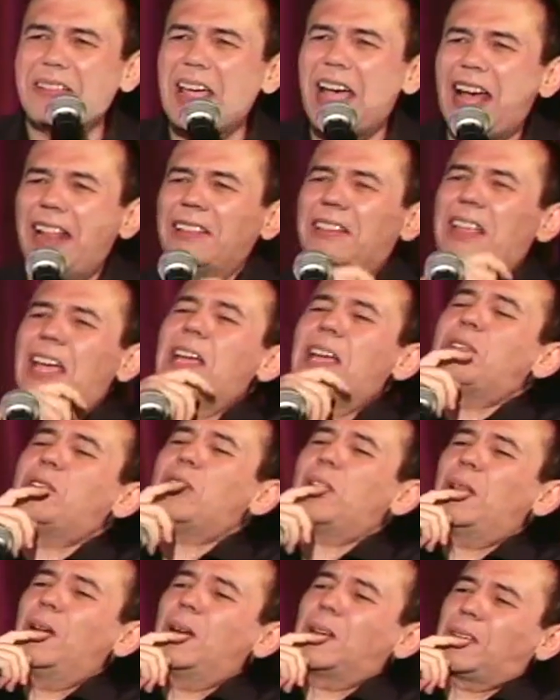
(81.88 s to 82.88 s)
talent
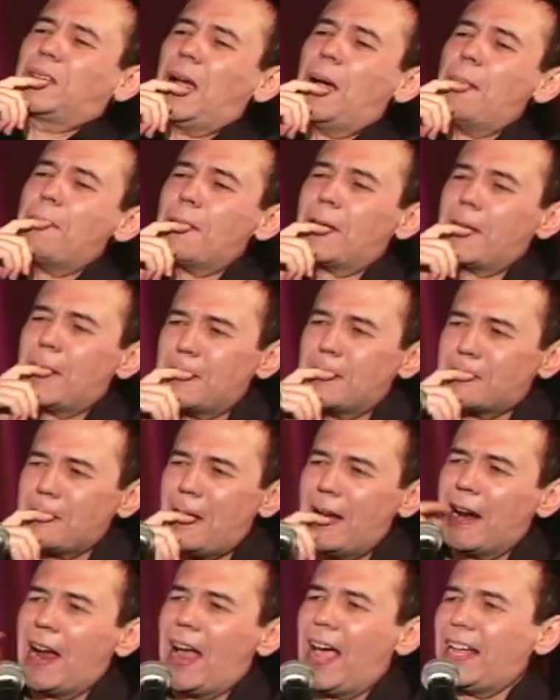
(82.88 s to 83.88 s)
agent looks up and goes, all
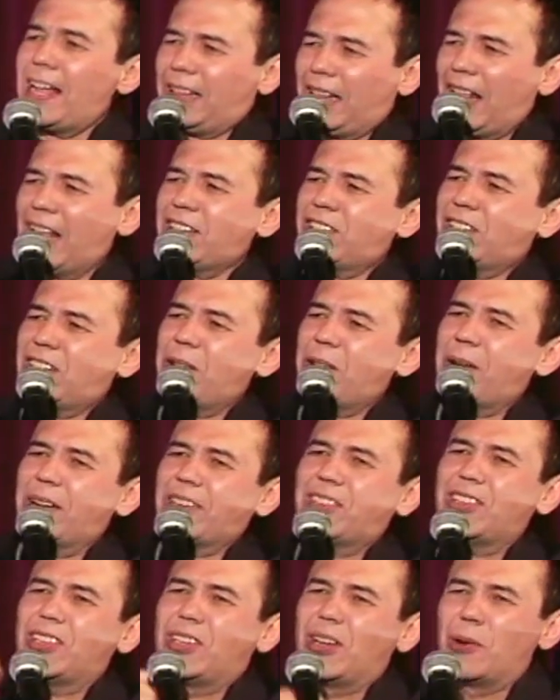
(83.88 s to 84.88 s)
right, let's see
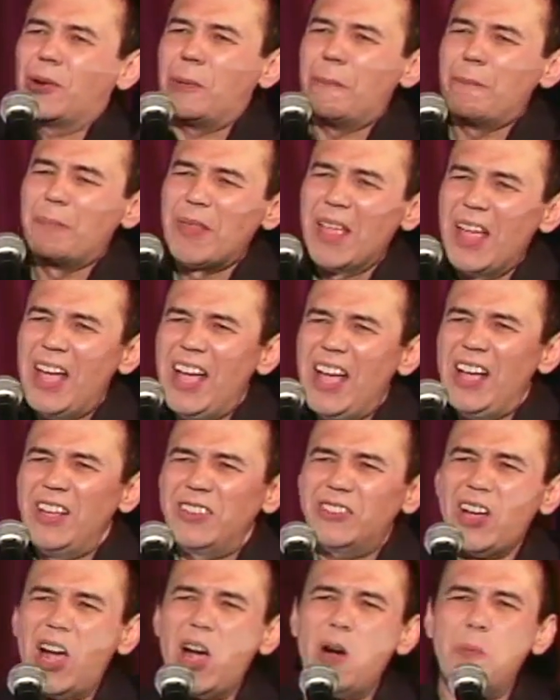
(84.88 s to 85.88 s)
what you do.
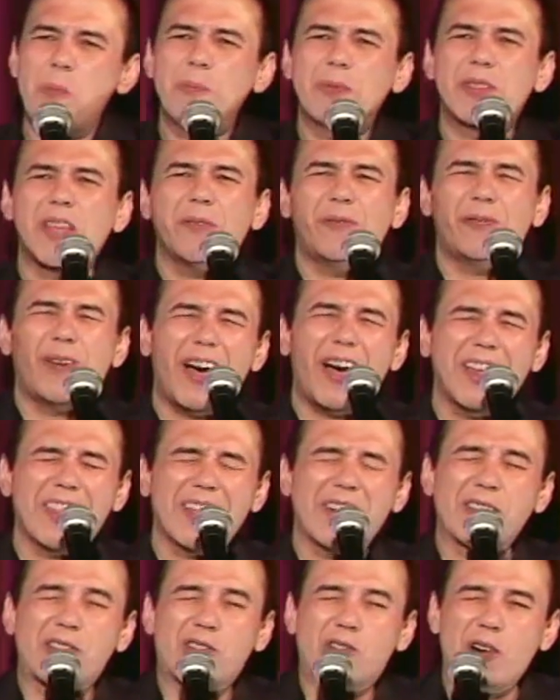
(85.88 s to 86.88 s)
So the
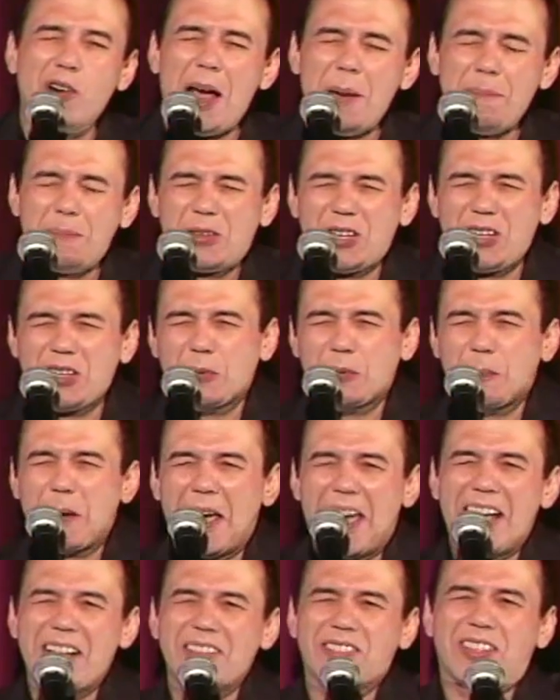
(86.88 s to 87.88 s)
father drops his
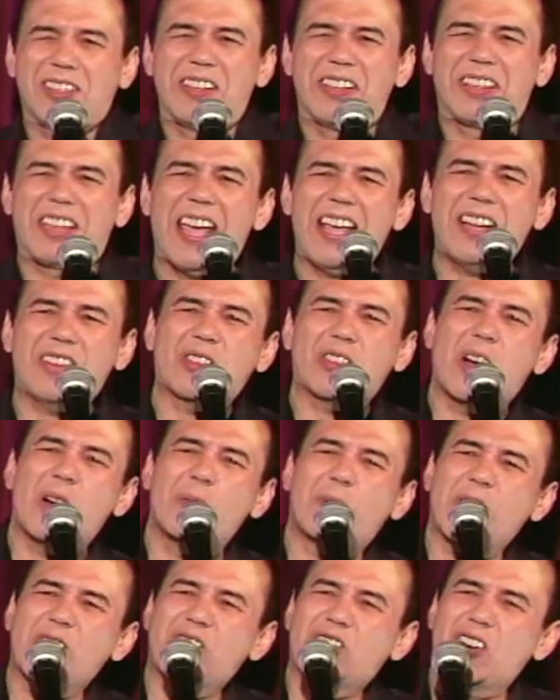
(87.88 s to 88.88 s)
pants and takes
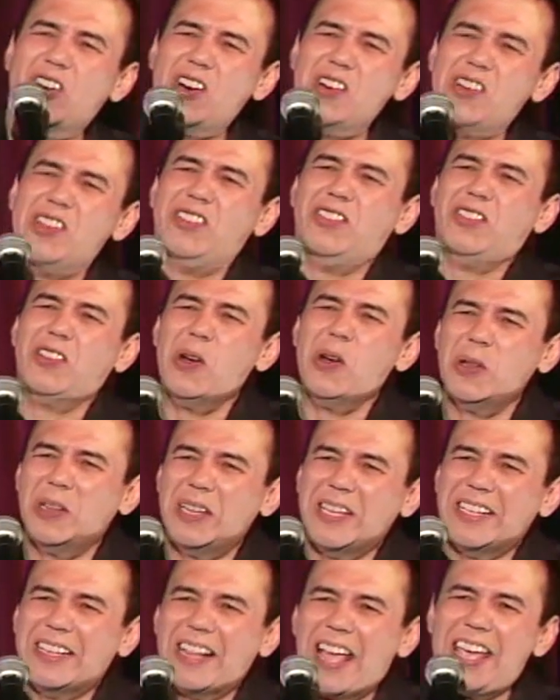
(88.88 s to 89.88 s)
off his shirt. He's
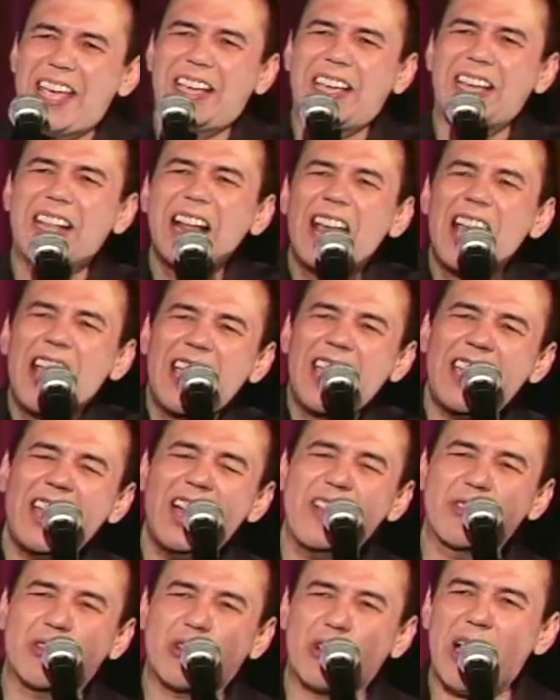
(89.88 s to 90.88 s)
totally naked. He
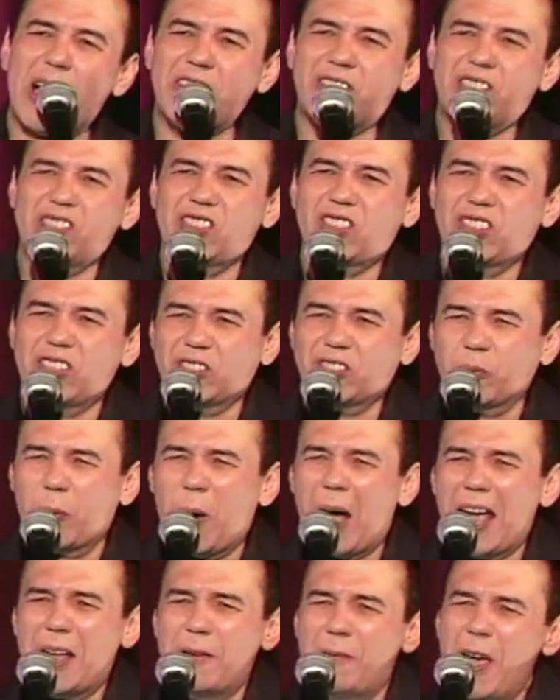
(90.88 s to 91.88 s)
undresses his
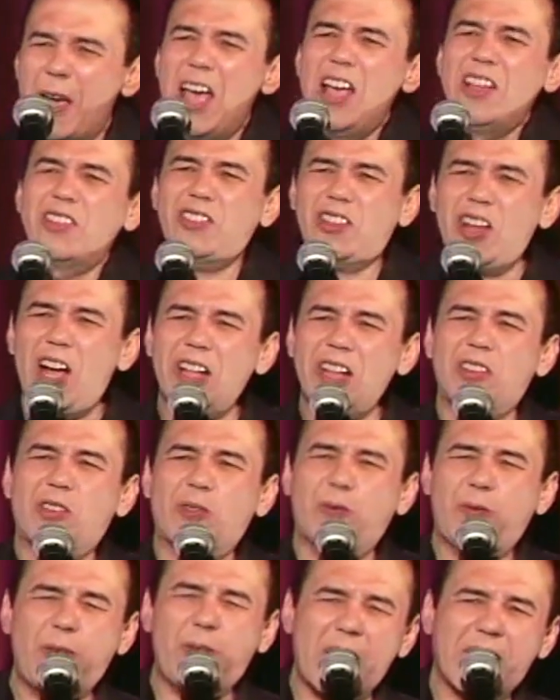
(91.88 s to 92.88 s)
wife, starts
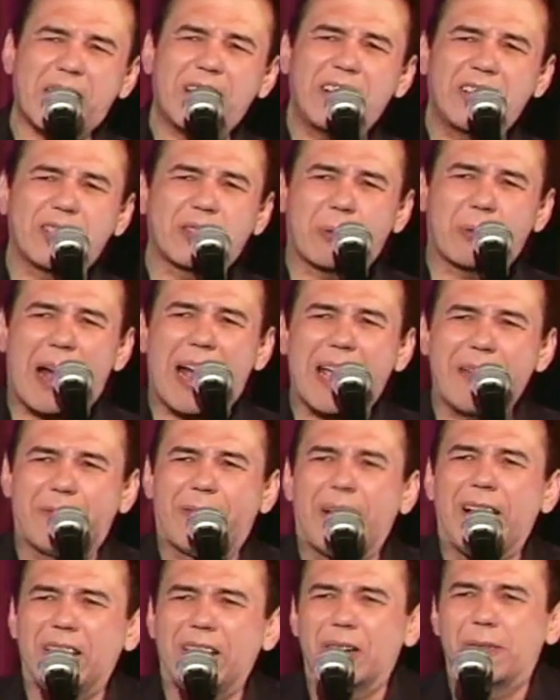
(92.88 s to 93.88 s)
fucking his wife
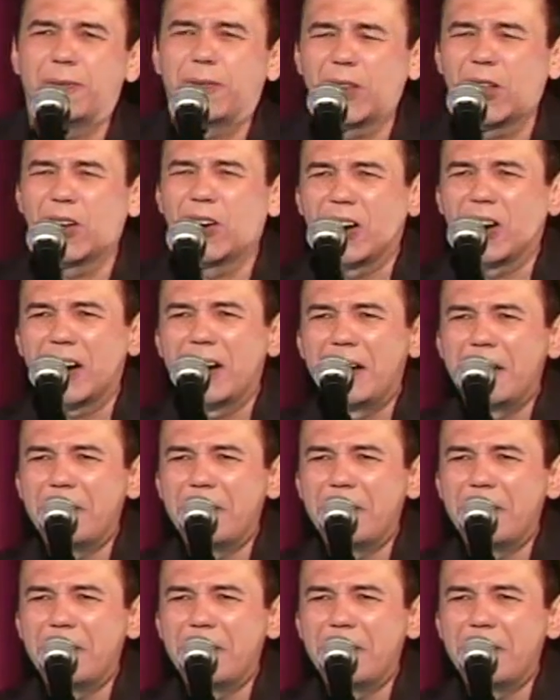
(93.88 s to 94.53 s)
on the floor.